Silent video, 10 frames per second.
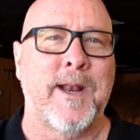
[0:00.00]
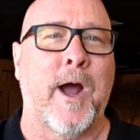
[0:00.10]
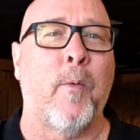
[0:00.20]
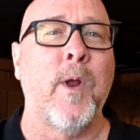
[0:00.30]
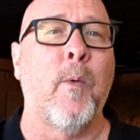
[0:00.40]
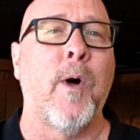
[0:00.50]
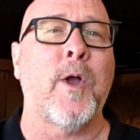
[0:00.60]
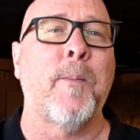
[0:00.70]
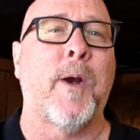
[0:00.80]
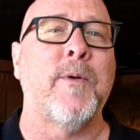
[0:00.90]
Now, I want to
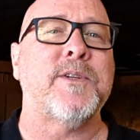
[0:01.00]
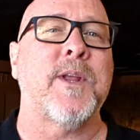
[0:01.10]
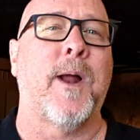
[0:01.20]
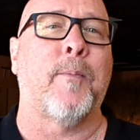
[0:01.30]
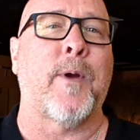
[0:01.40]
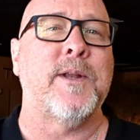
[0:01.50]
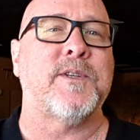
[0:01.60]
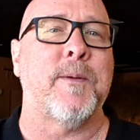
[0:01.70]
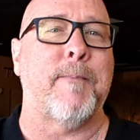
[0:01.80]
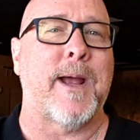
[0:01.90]
welcome our recent upgrades to